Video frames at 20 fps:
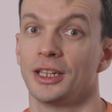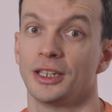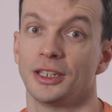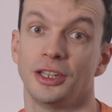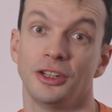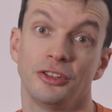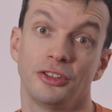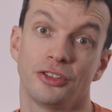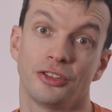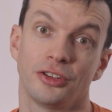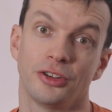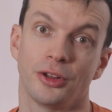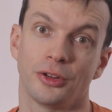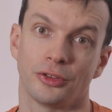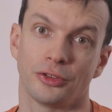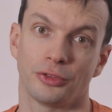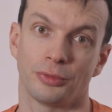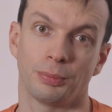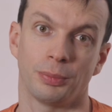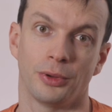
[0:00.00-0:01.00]
This is
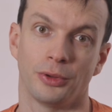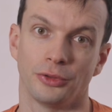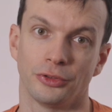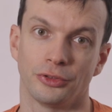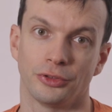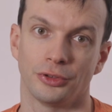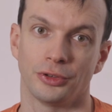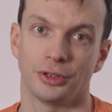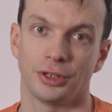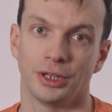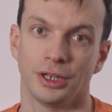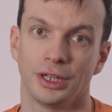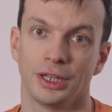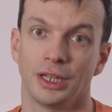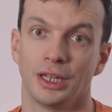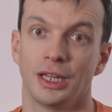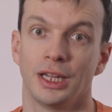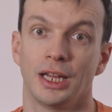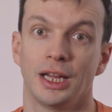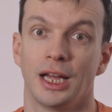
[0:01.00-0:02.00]
not sponsored.
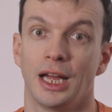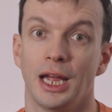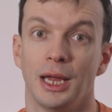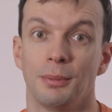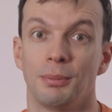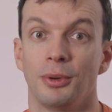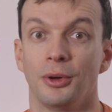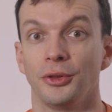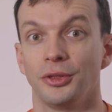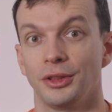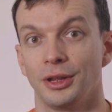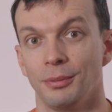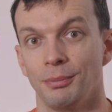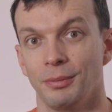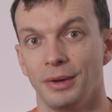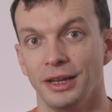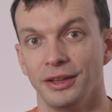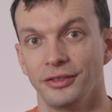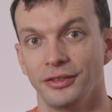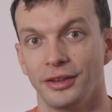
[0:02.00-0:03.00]
I bought them
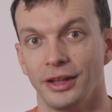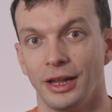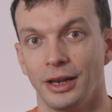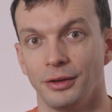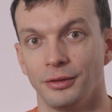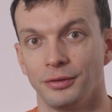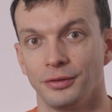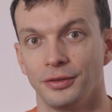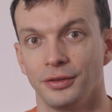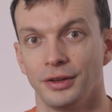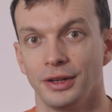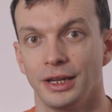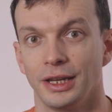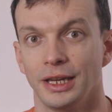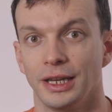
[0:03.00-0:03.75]
myself